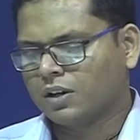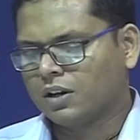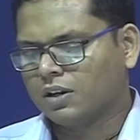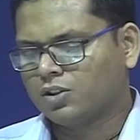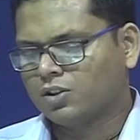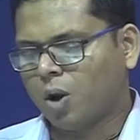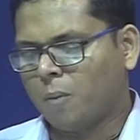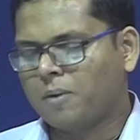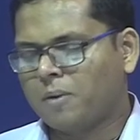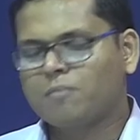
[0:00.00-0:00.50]

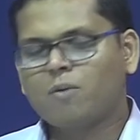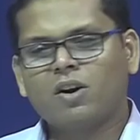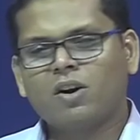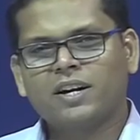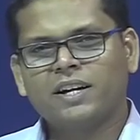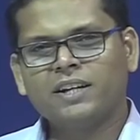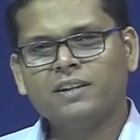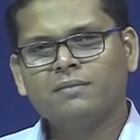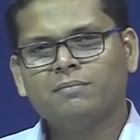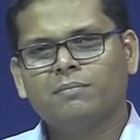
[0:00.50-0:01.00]
topic
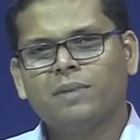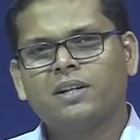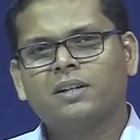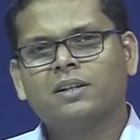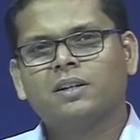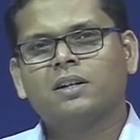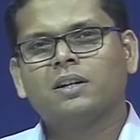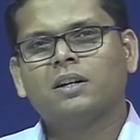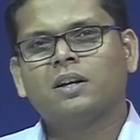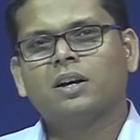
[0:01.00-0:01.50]
modeling, but
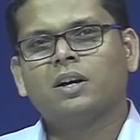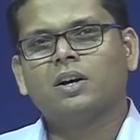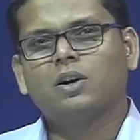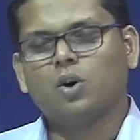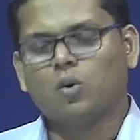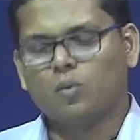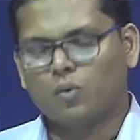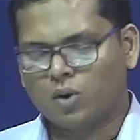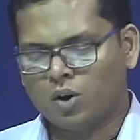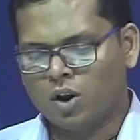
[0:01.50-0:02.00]

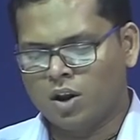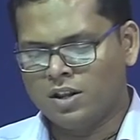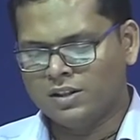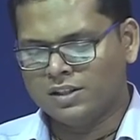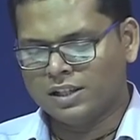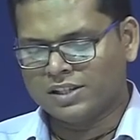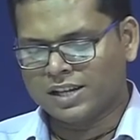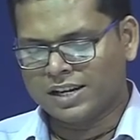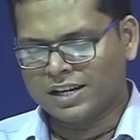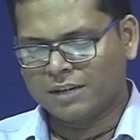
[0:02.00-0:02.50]
overall in the
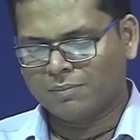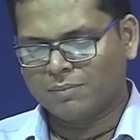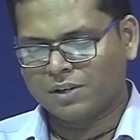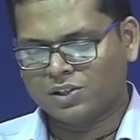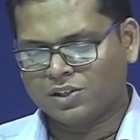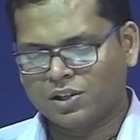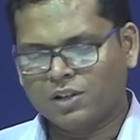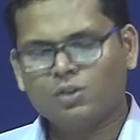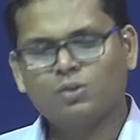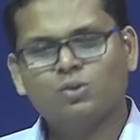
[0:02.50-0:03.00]
generic
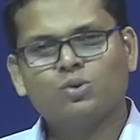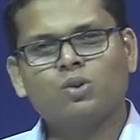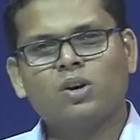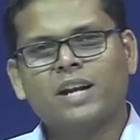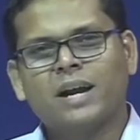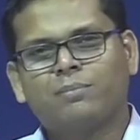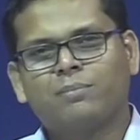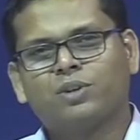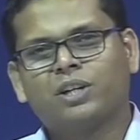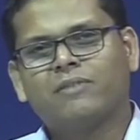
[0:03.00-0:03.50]
picture you do not
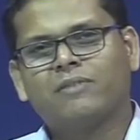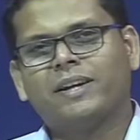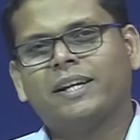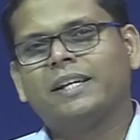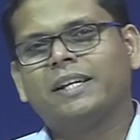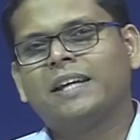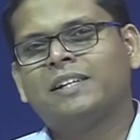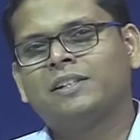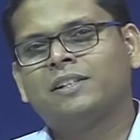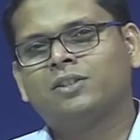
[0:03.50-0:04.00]
have to give
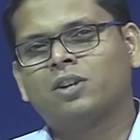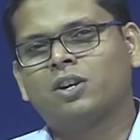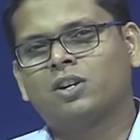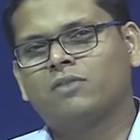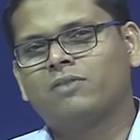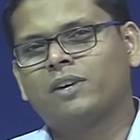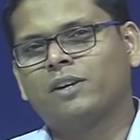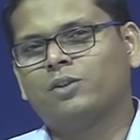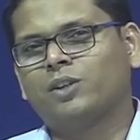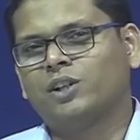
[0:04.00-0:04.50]
any sort of
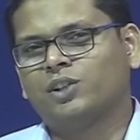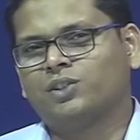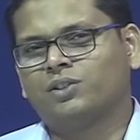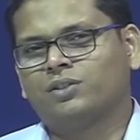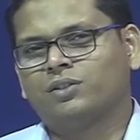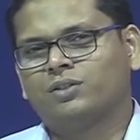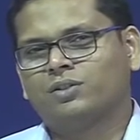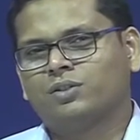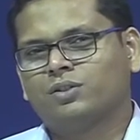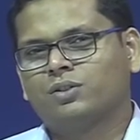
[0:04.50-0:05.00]
annotations.
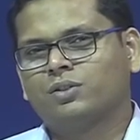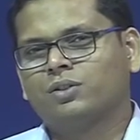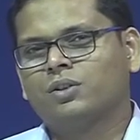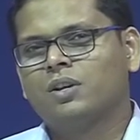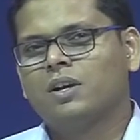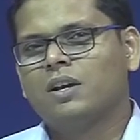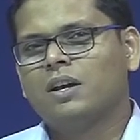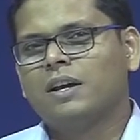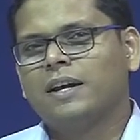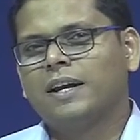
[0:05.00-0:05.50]
So
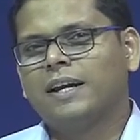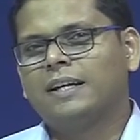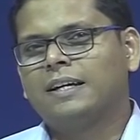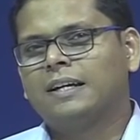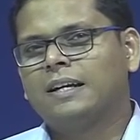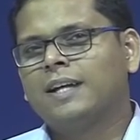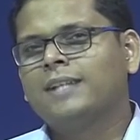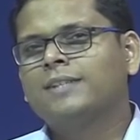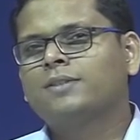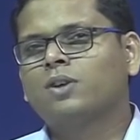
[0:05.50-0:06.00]
it
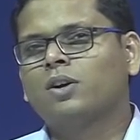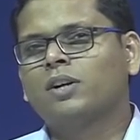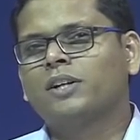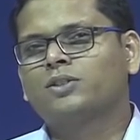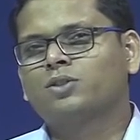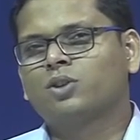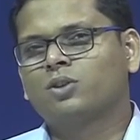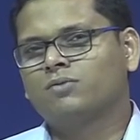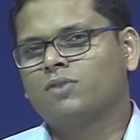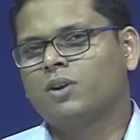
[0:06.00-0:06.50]
learns on its
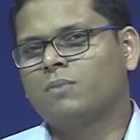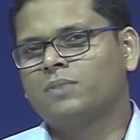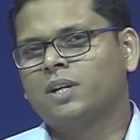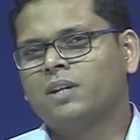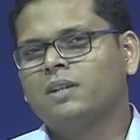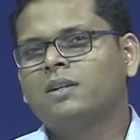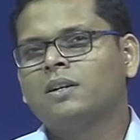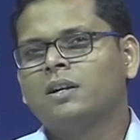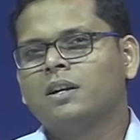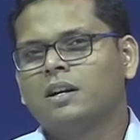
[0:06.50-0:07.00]
own from the
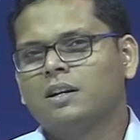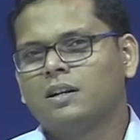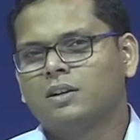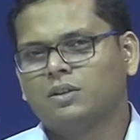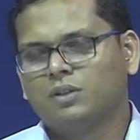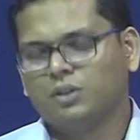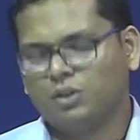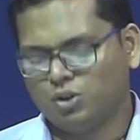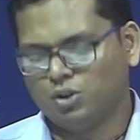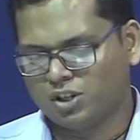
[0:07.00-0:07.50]

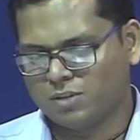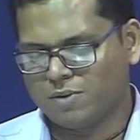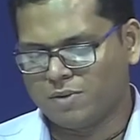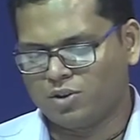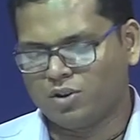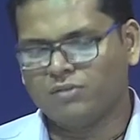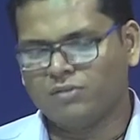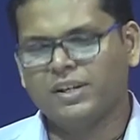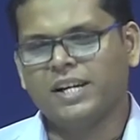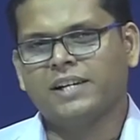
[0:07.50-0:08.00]
huge amount
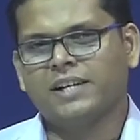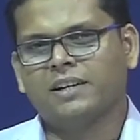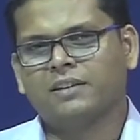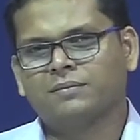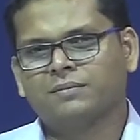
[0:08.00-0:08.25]
of data.